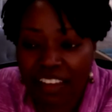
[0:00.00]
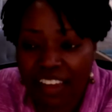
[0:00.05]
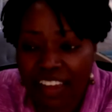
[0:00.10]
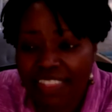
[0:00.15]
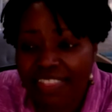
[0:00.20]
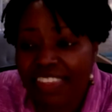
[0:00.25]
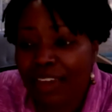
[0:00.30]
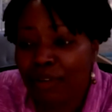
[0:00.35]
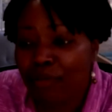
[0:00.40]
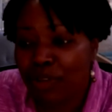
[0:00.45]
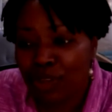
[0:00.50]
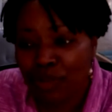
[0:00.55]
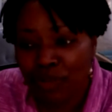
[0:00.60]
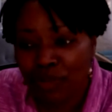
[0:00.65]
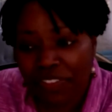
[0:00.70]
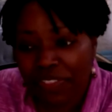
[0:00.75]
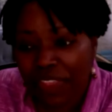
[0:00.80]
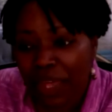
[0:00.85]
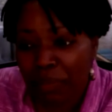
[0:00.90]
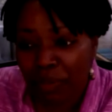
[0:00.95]
And then when you
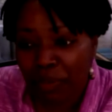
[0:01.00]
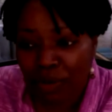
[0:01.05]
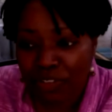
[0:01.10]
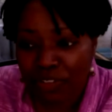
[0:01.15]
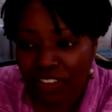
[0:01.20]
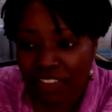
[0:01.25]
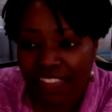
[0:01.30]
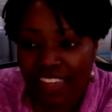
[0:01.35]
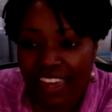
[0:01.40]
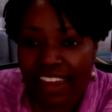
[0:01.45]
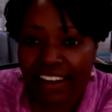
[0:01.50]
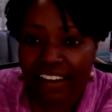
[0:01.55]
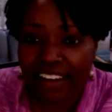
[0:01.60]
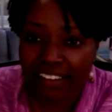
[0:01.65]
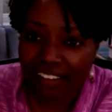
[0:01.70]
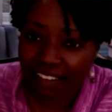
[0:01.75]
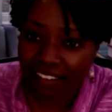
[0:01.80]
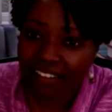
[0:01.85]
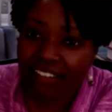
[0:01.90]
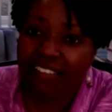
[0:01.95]
get that person
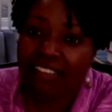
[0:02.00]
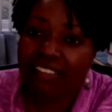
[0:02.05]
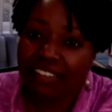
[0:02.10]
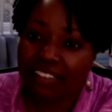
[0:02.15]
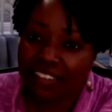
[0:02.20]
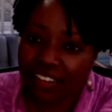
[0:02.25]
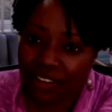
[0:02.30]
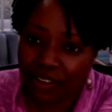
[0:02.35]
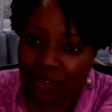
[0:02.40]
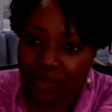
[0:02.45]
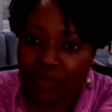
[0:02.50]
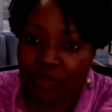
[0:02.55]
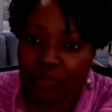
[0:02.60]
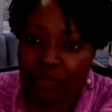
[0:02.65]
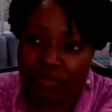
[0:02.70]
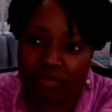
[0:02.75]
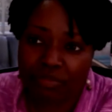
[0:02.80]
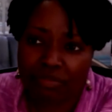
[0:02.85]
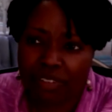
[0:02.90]
there, you know,